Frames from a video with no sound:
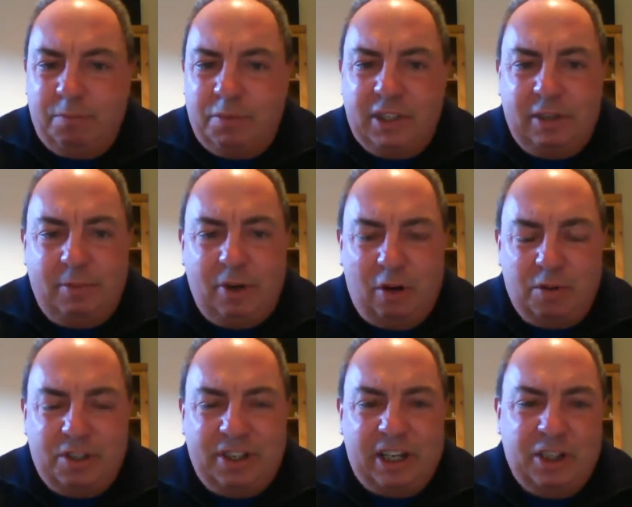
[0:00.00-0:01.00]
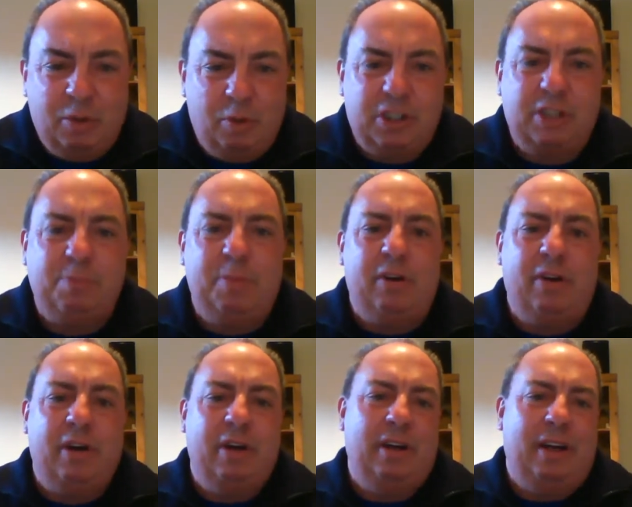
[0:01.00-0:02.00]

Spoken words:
session with spirit